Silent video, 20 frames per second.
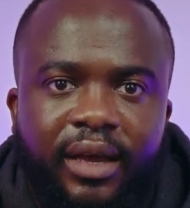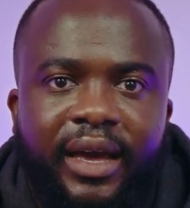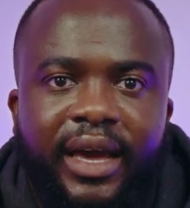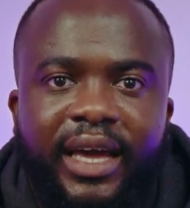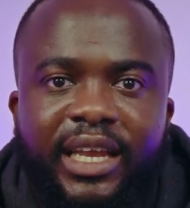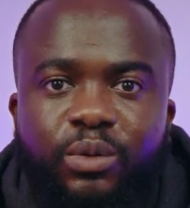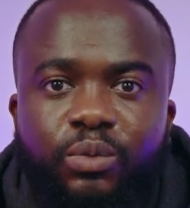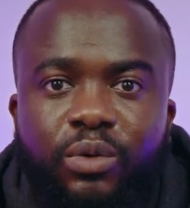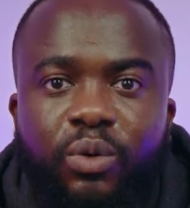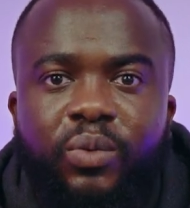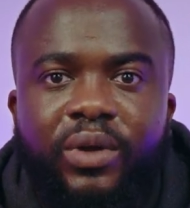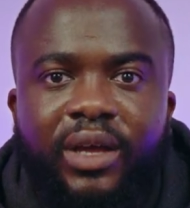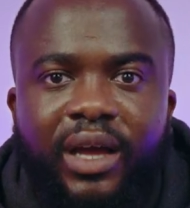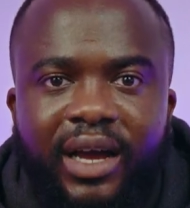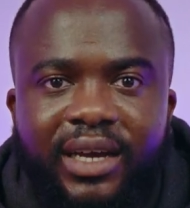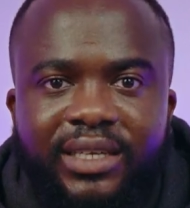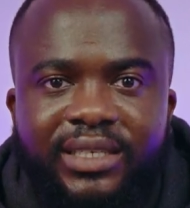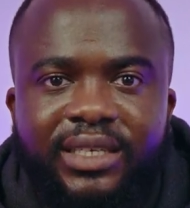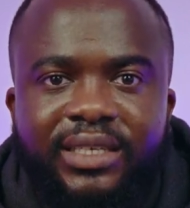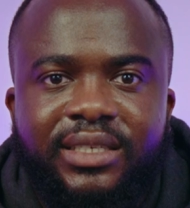Anyone with
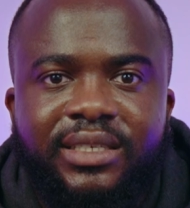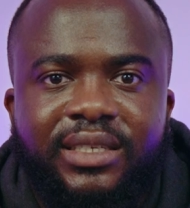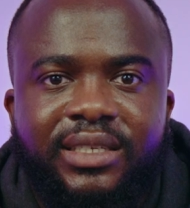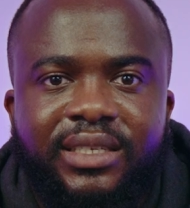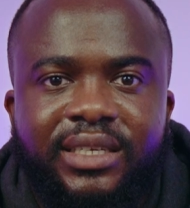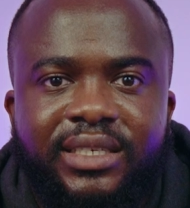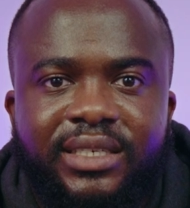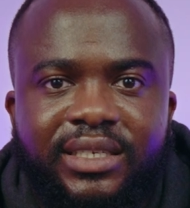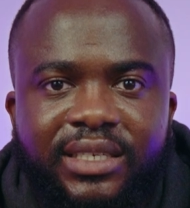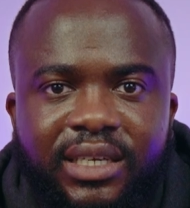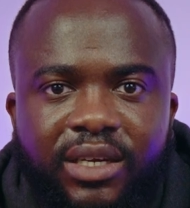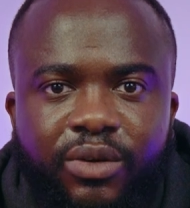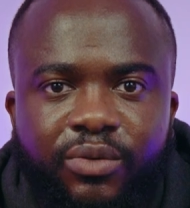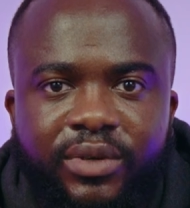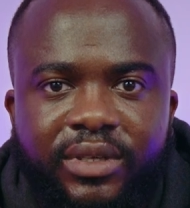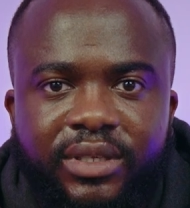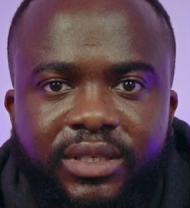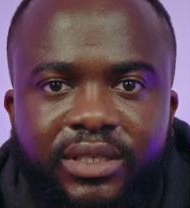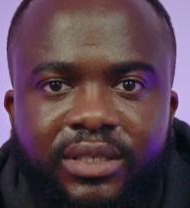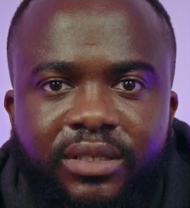access to this
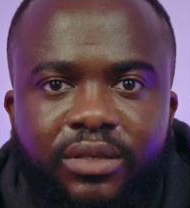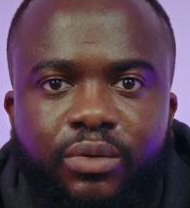secret